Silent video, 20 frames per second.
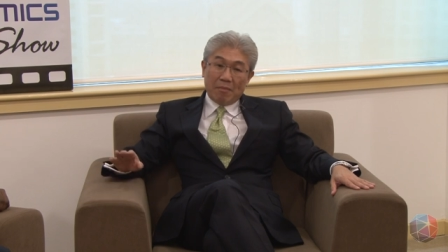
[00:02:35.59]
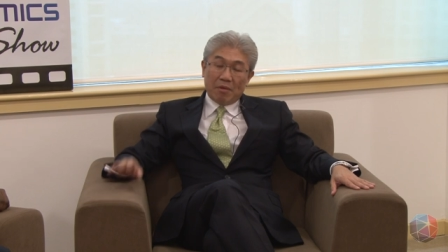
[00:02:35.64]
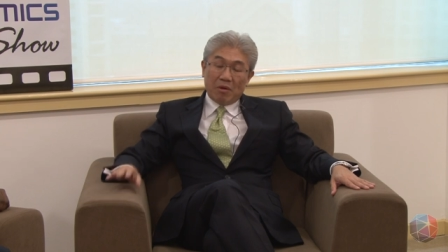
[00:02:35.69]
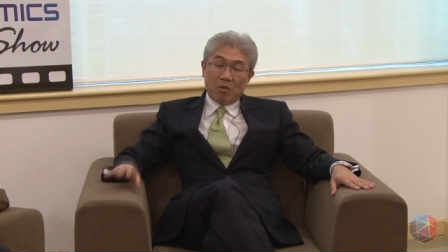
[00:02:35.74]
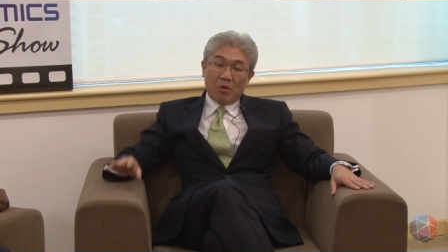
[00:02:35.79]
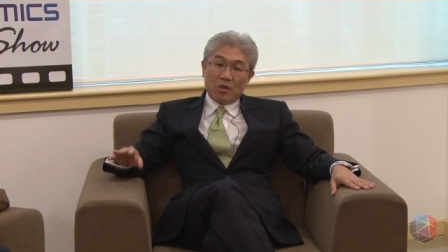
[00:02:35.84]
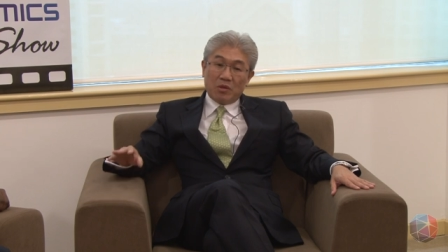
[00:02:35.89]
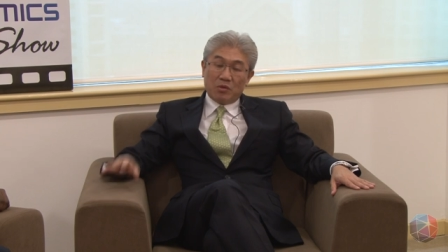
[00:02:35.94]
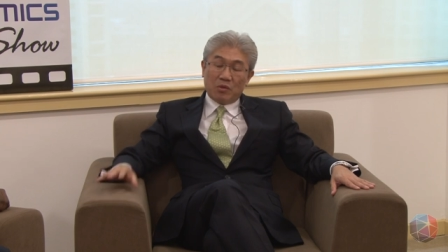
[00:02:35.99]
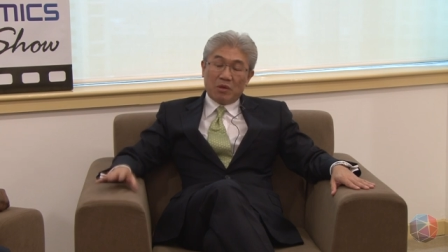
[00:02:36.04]

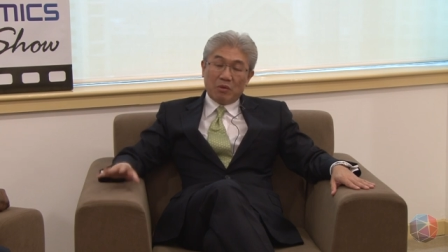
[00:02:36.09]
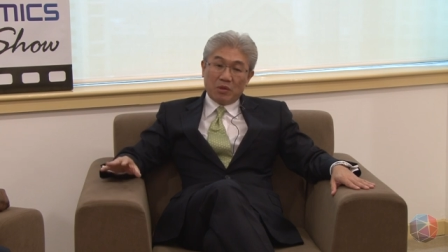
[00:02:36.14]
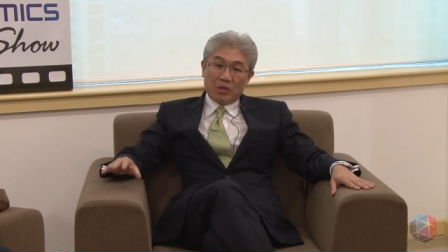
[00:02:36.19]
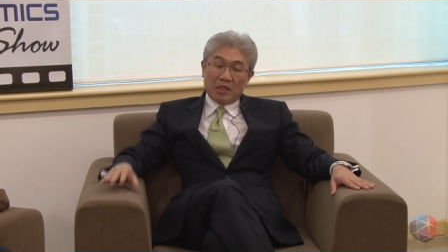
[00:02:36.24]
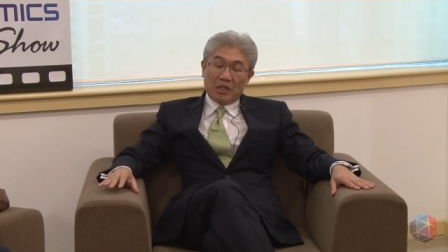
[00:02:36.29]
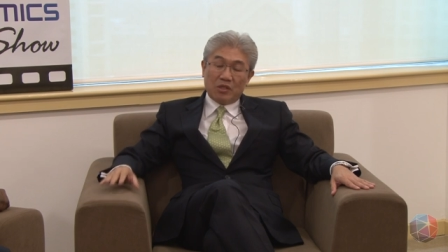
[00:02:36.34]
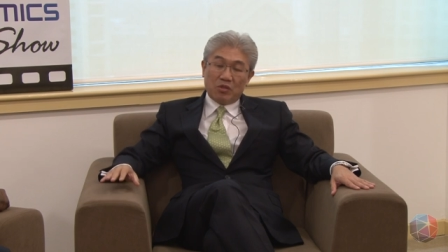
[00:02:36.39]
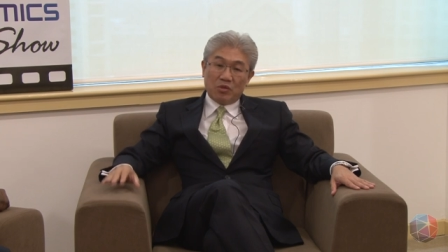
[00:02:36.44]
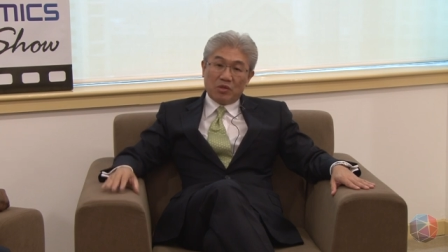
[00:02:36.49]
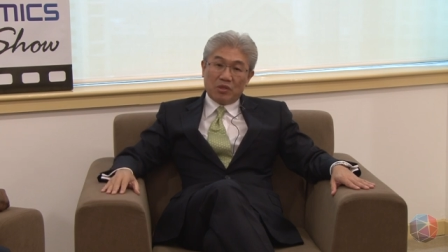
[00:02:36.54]
But what was, what
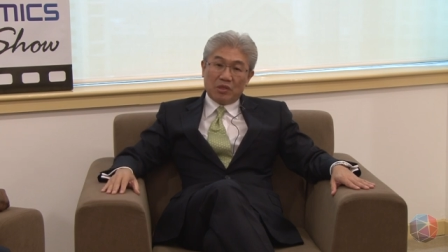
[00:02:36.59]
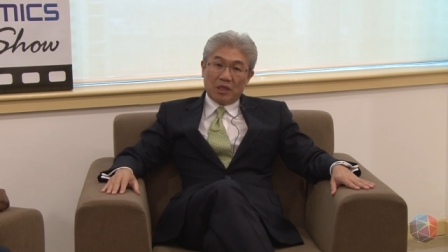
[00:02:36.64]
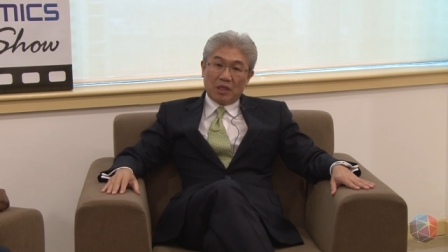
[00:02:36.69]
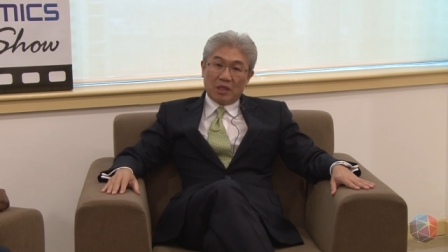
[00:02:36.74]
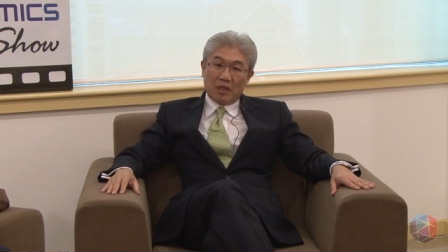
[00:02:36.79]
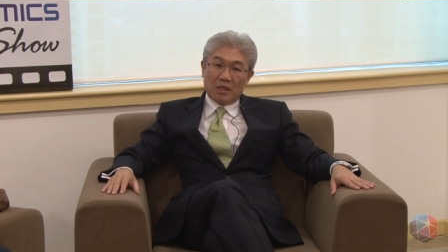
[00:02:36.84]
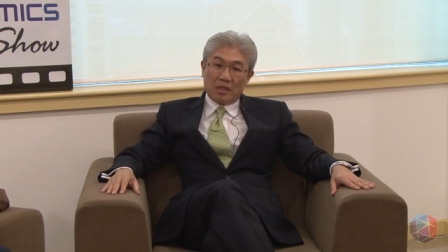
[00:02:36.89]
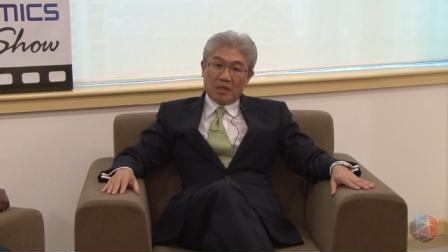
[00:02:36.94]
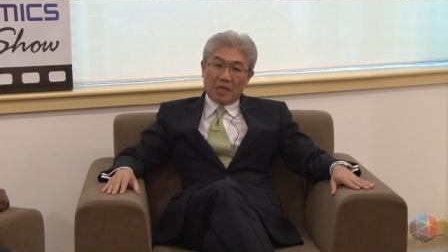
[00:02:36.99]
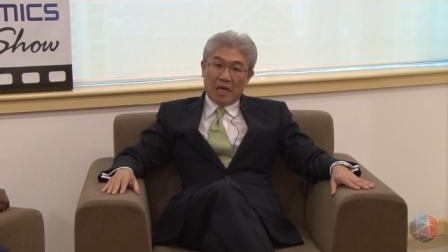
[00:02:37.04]
was
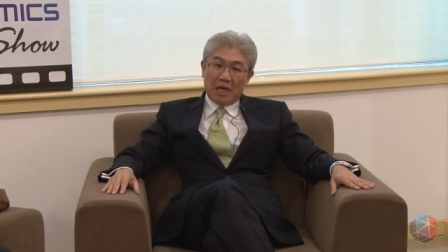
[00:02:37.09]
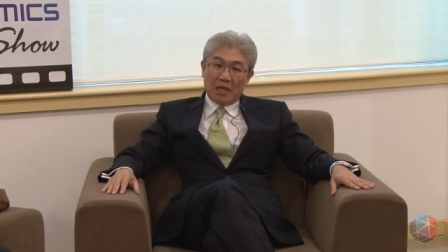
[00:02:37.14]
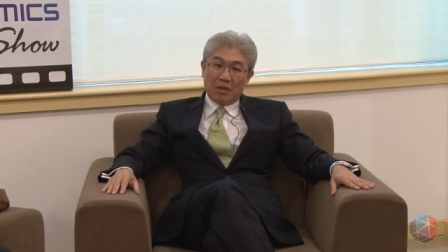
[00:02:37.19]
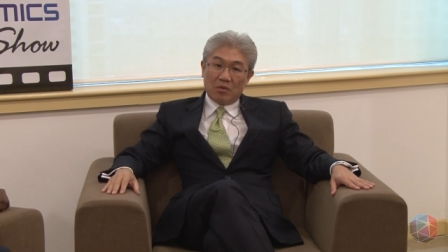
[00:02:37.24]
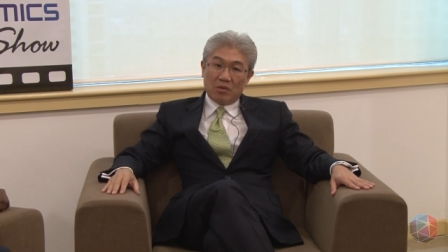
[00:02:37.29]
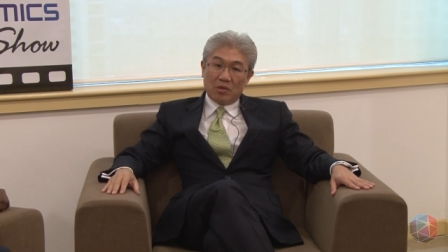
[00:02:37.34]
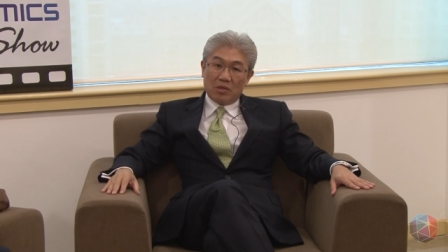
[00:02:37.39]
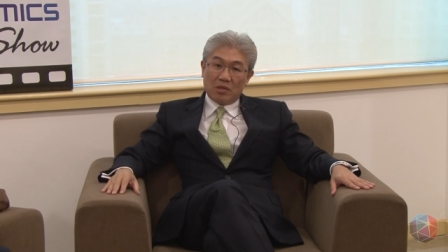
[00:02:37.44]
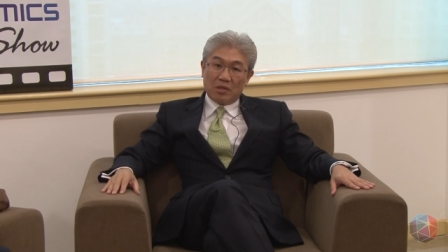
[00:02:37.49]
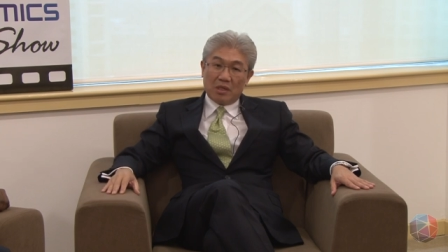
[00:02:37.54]
interesting is
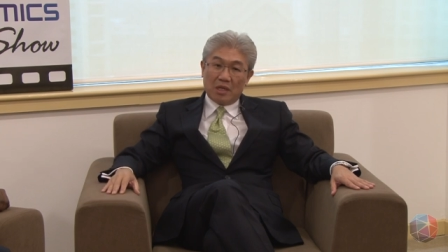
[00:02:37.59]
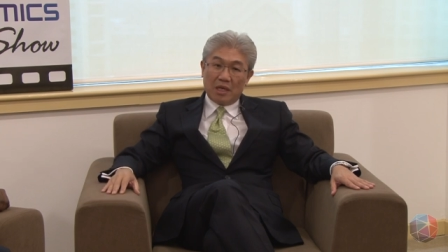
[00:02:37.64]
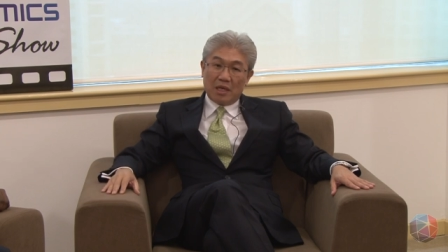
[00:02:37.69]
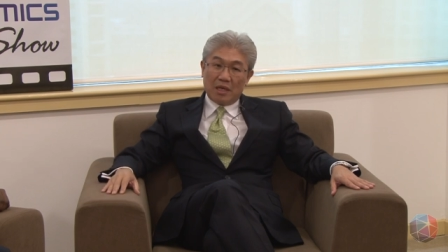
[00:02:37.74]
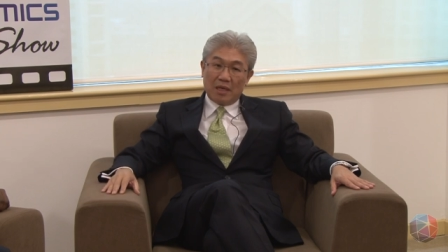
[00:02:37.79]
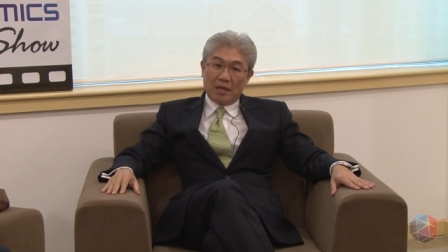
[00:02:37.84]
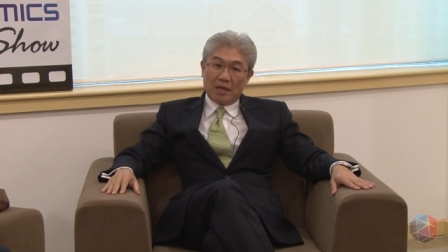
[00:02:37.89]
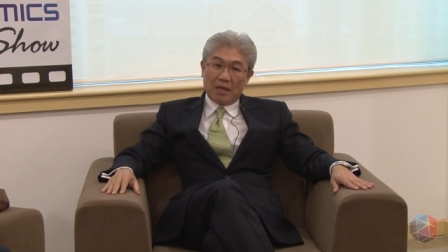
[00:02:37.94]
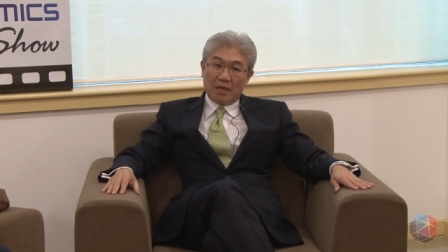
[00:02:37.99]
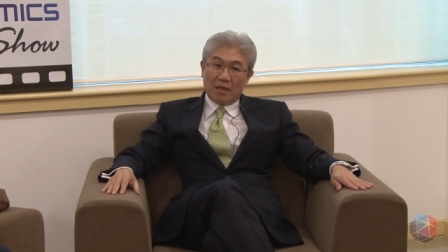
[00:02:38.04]
I was
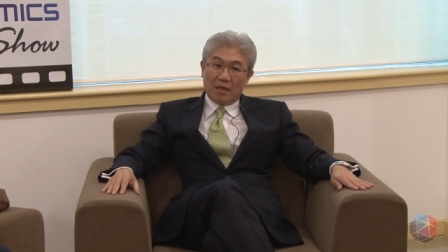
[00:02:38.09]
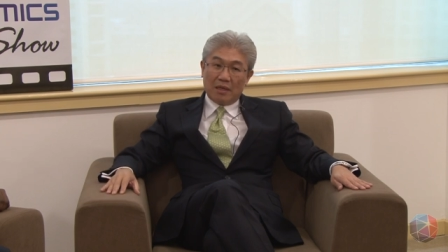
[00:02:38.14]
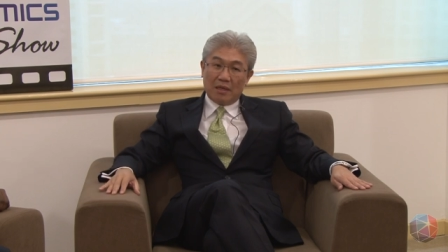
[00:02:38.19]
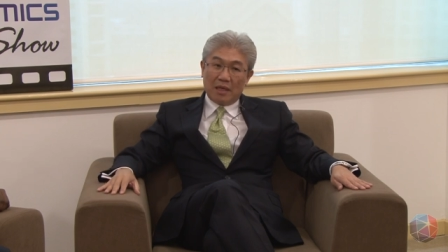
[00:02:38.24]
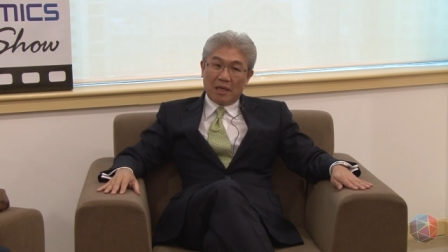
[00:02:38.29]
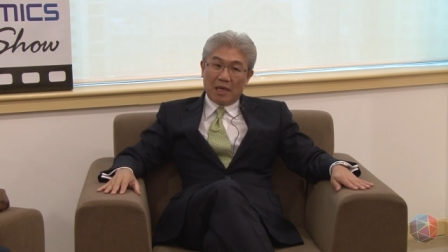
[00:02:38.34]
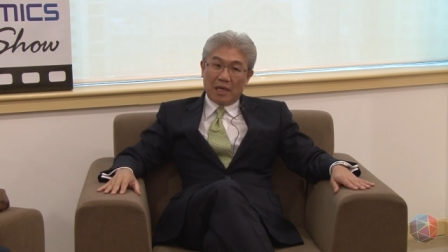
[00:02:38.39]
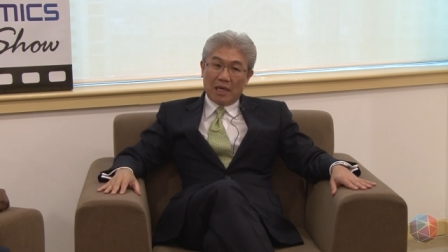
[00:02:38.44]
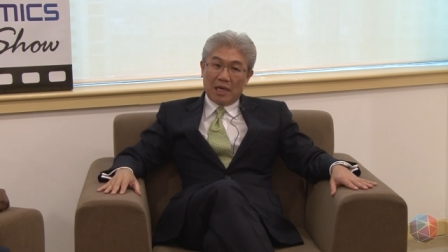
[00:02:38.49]
uh,